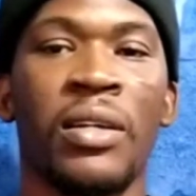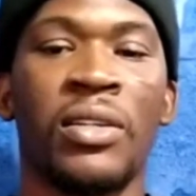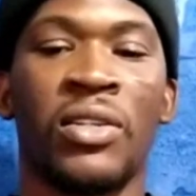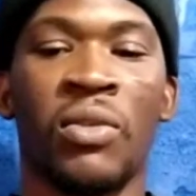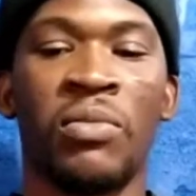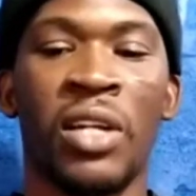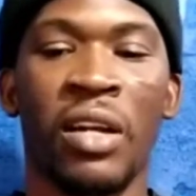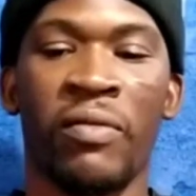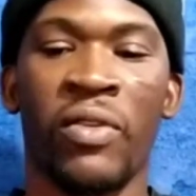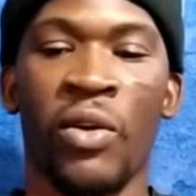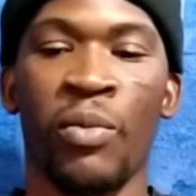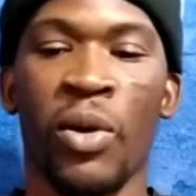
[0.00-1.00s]
Subject,
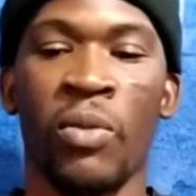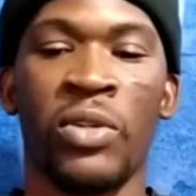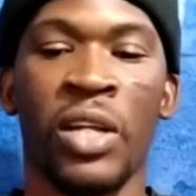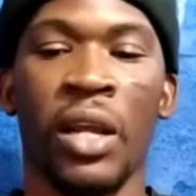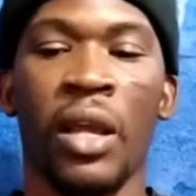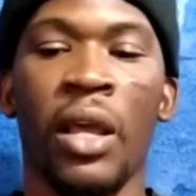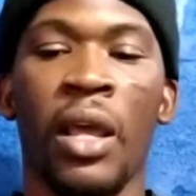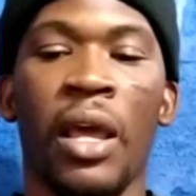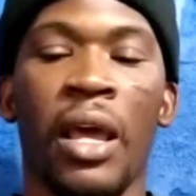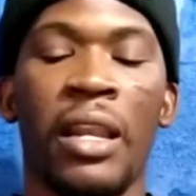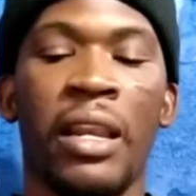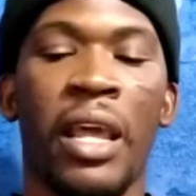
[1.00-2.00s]
verb, object.
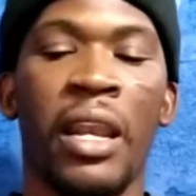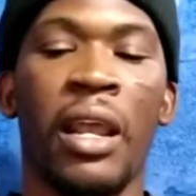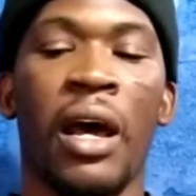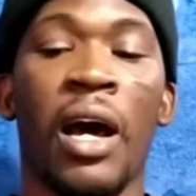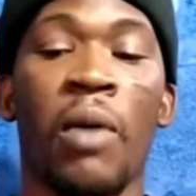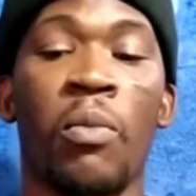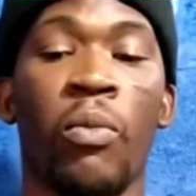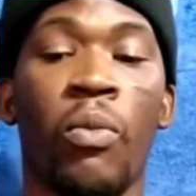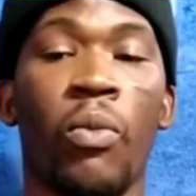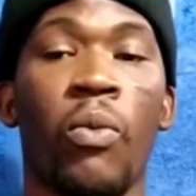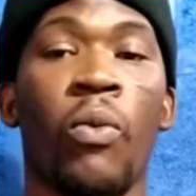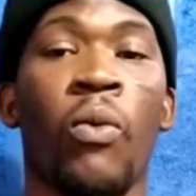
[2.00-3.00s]
And then
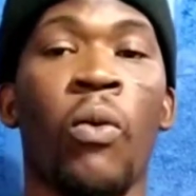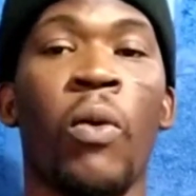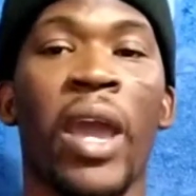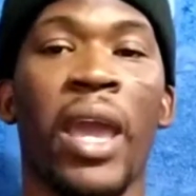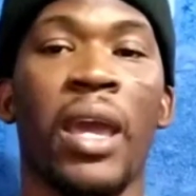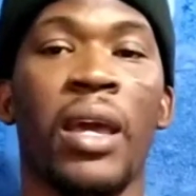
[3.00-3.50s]
where